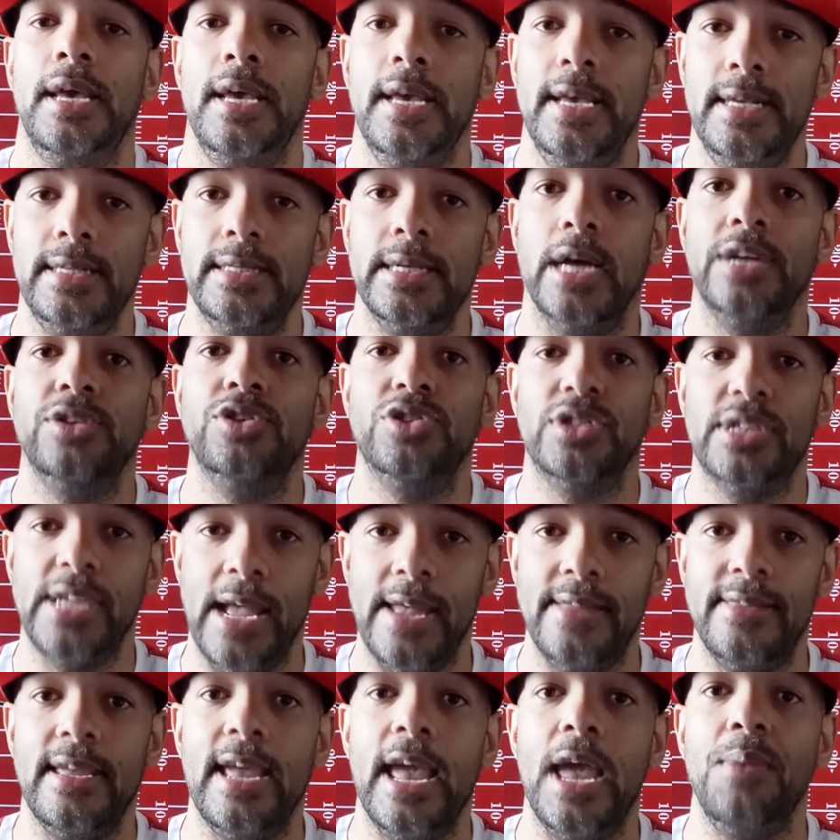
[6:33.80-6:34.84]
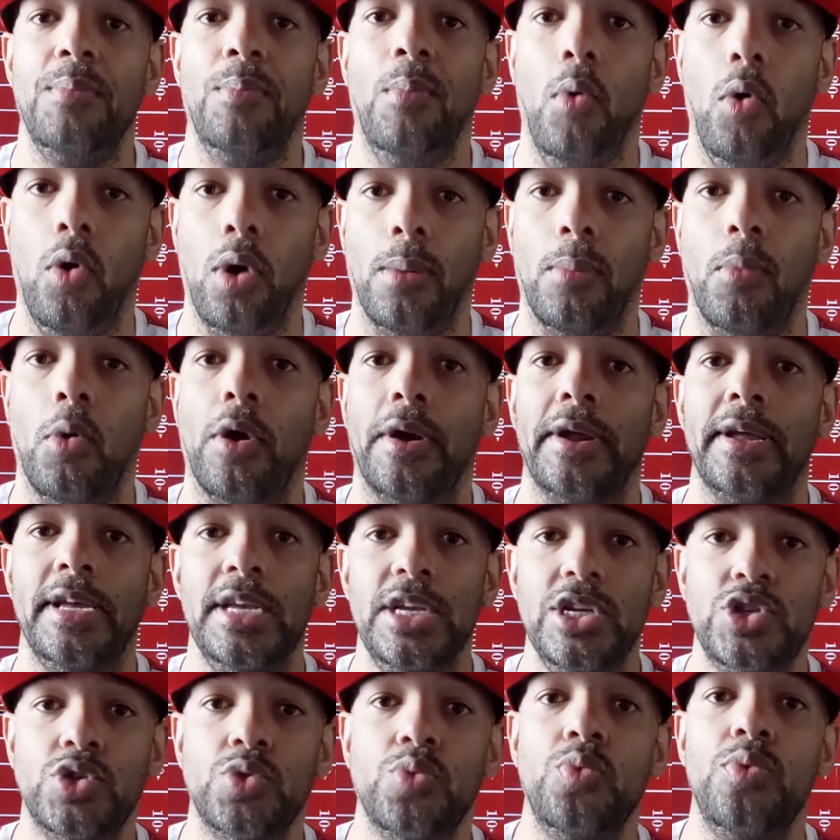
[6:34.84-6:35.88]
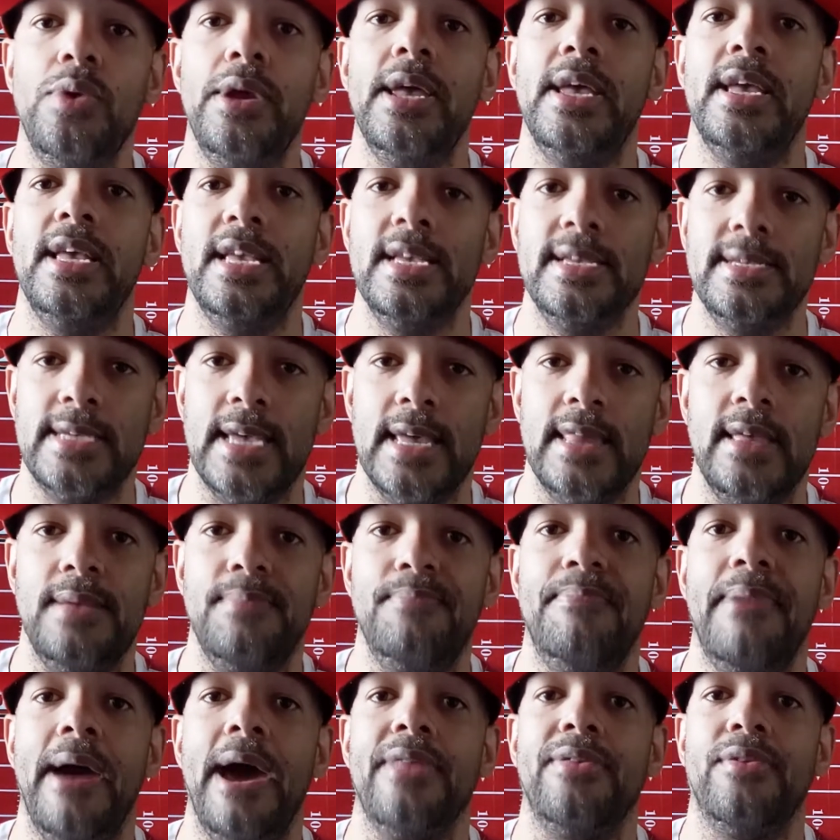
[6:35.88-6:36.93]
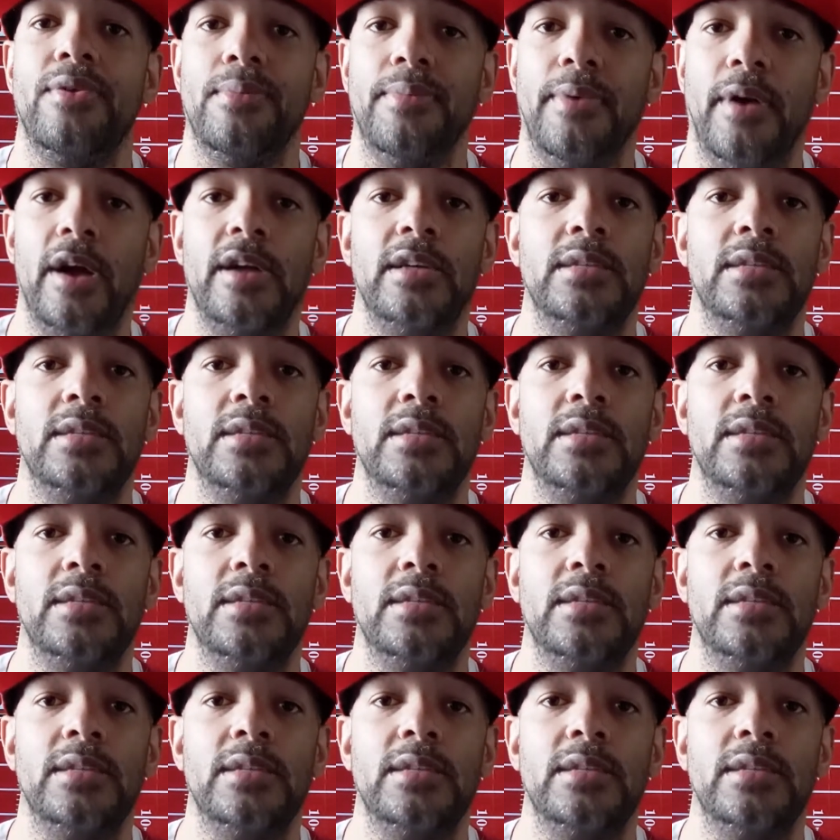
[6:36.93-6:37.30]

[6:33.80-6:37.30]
he's understanding the game more and more. Each week he's getting better and better.